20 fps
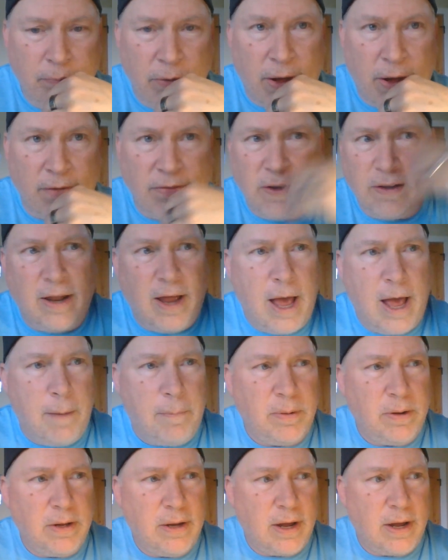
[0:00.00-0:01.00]
I think that
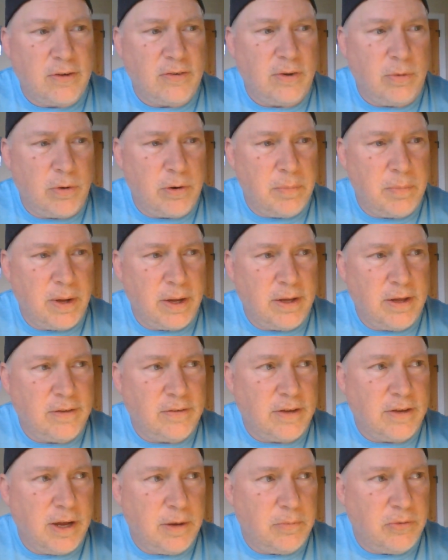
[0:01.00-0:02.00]
happened in actually one of my
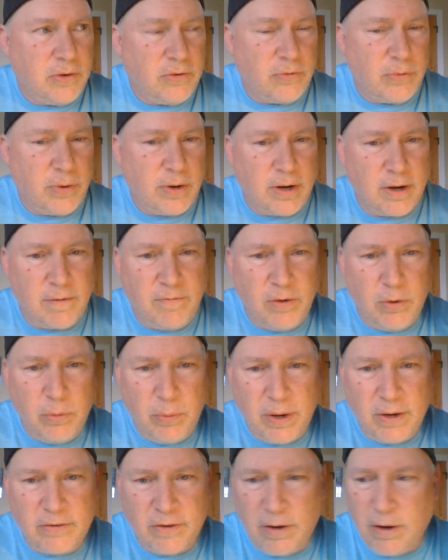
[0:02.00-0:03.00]
kids' games I was running a few
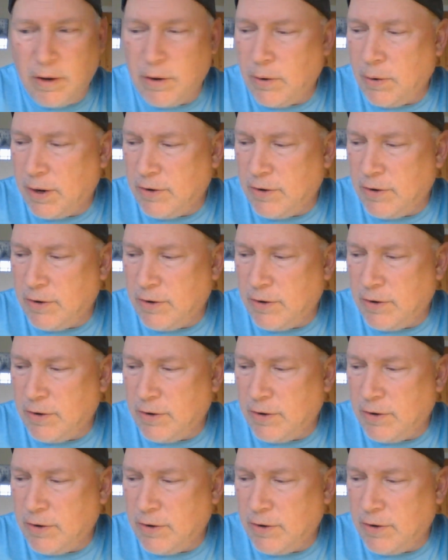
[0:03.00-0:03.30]
weeks ago.